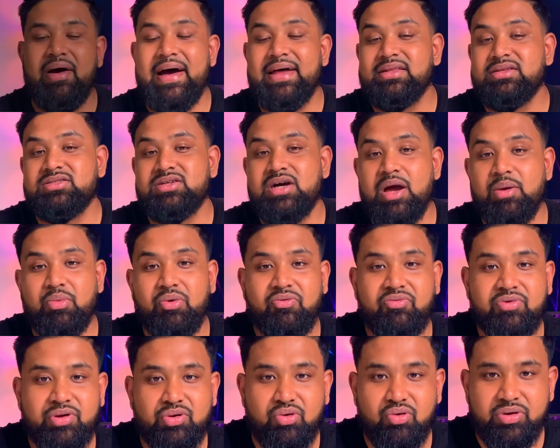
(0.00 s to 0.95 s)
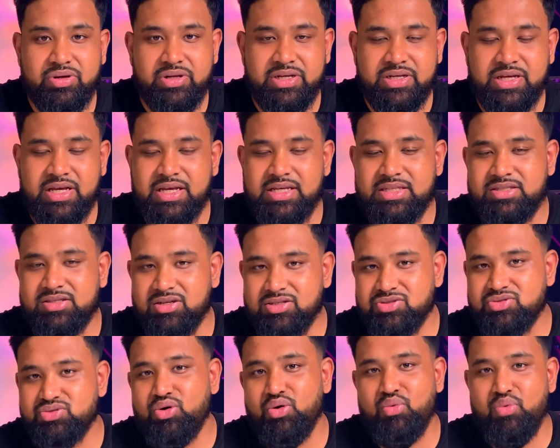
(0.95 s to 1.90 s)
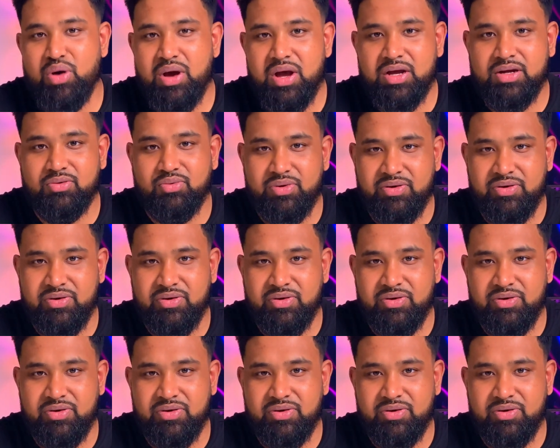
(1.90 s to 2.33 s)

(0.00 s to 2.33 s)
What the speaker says: at the time of recording, it does not work